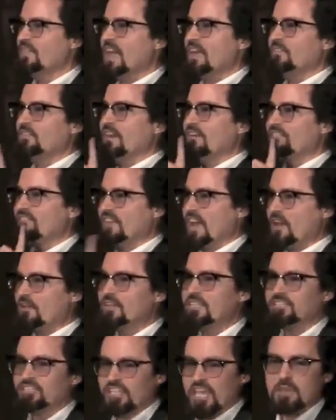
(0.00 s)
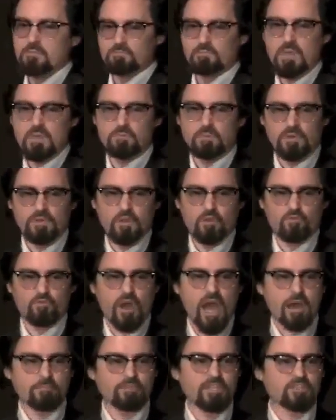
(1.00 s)
And then the very same people
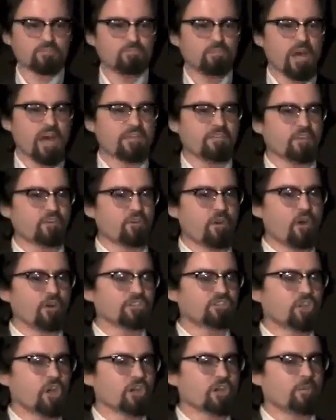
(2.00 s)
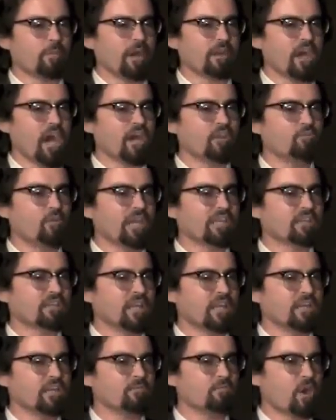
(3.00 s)
that robbed us blind, that are always talking about
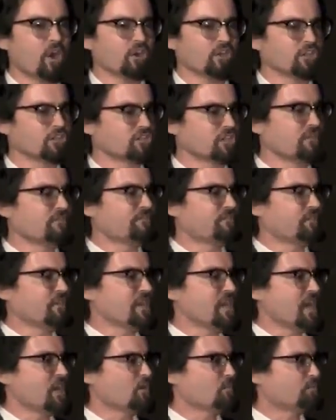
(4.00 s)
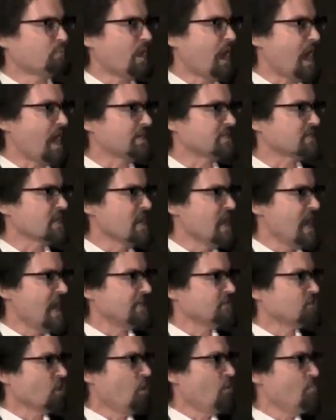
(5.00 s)
unregulated markets and free enterprise
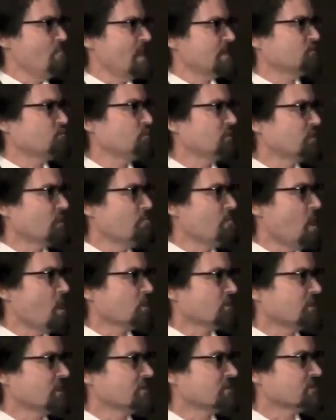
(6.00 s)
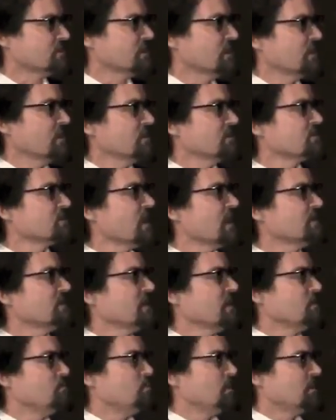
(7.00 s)
and don't mess with the markets,
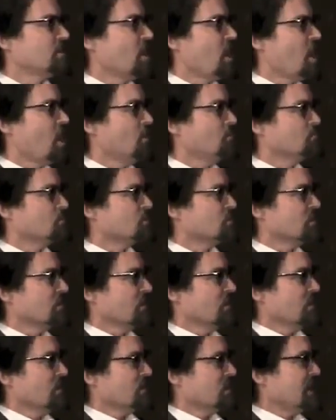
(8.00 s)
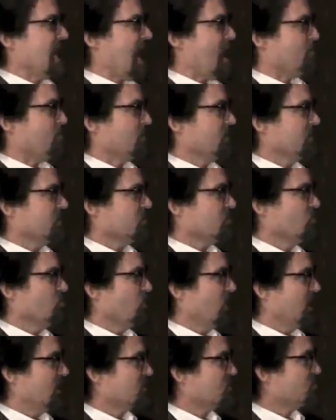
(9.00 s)
suddenly it becomes
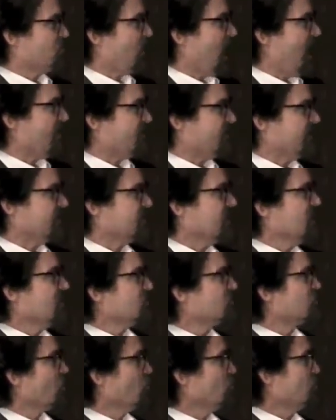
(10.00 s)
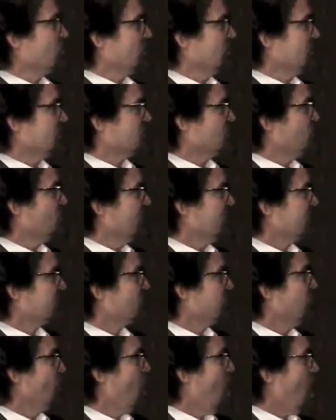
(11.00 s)
capitalism when it's profit, socialism
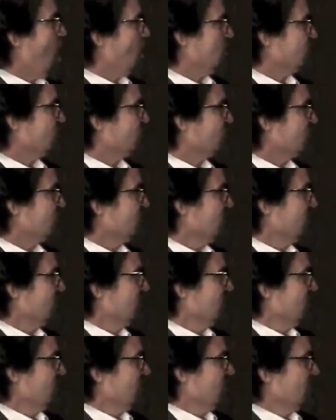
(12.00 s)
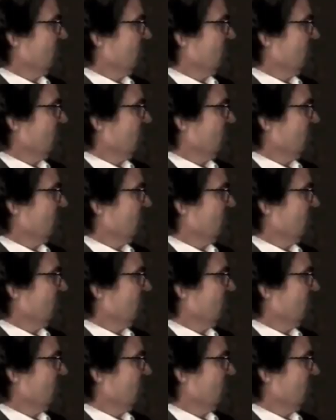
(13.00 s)
when it's loss.